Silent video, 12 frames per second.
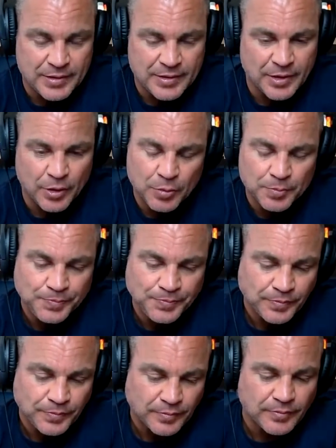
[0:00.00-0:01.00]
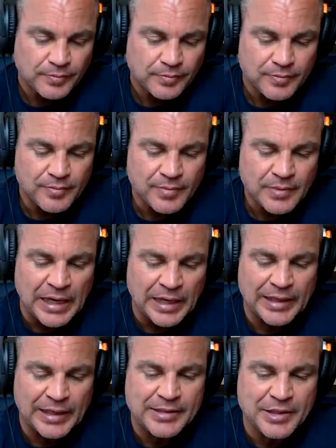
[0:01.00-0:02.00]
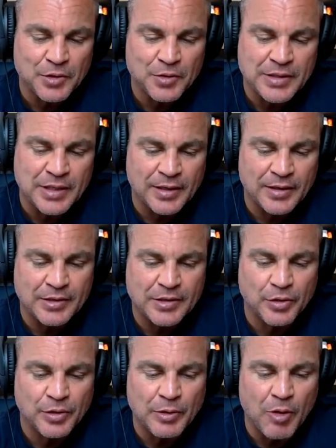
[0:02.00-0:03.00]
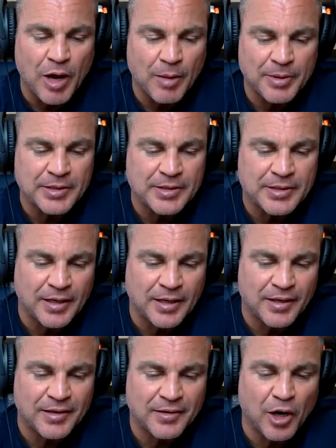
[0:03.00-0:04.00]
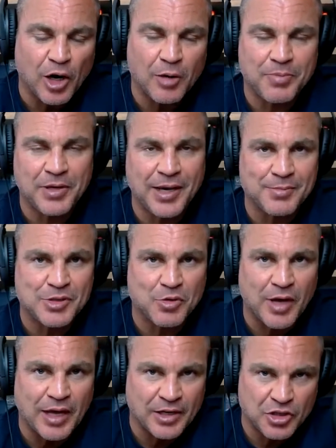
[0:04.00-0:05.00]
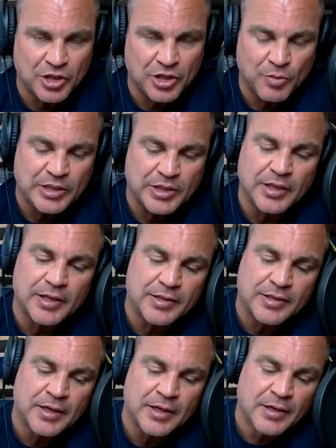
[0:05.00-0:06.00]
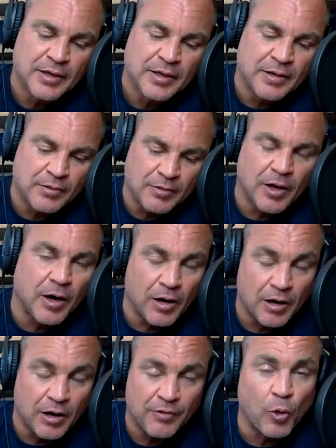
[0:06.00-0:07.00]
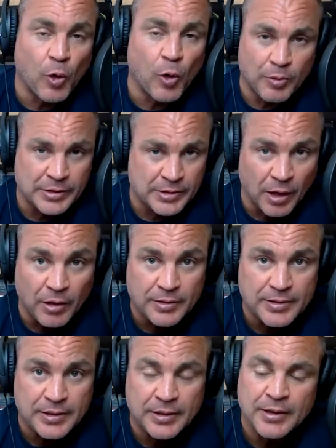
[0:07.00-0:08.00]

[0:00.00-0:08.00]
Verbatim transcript: So I like to use the Tony Robbins RPM strategy, which is R for result,